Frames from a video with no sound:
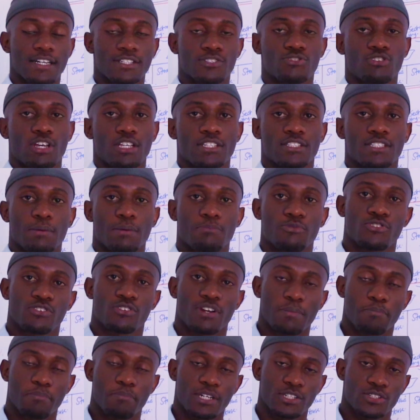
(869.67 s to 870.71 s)

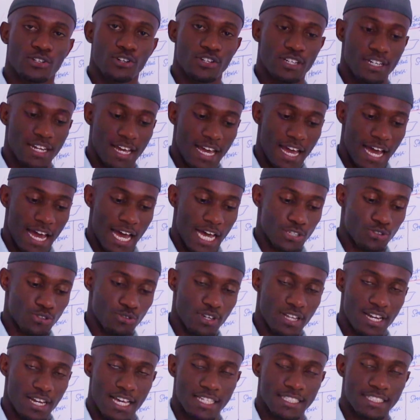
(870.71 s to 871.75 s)
subscribe button, as
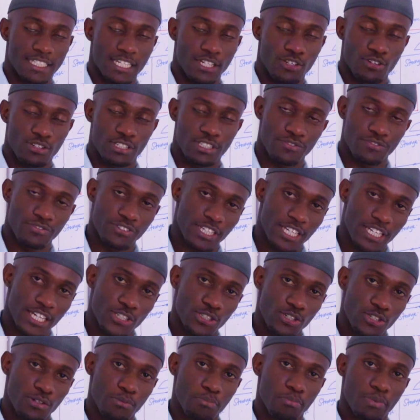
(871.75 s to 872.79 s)
well as the
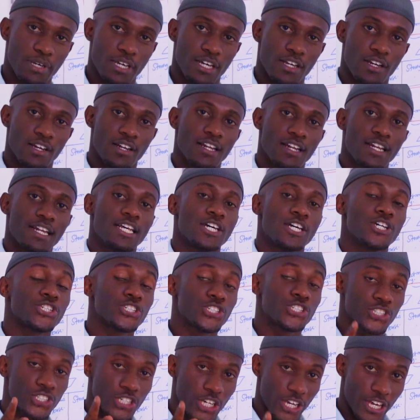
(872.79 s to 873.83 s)
notification bell.
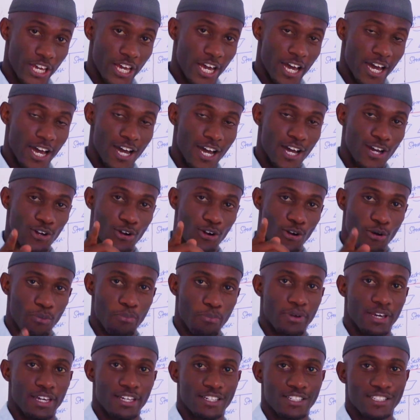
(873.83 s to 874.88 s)
Share,
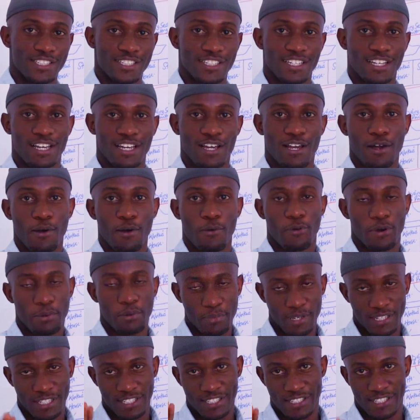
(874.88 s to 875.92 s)
comment. We
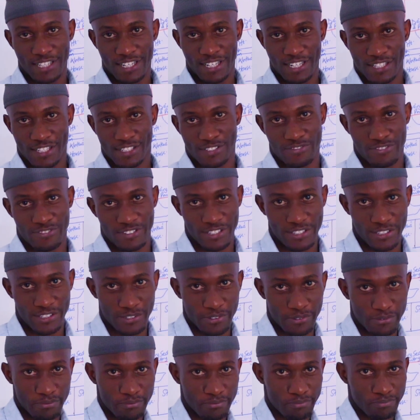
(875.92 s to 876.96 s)
meet in the next
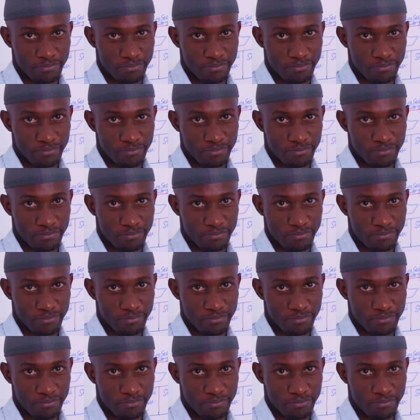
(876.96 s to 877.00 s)
video.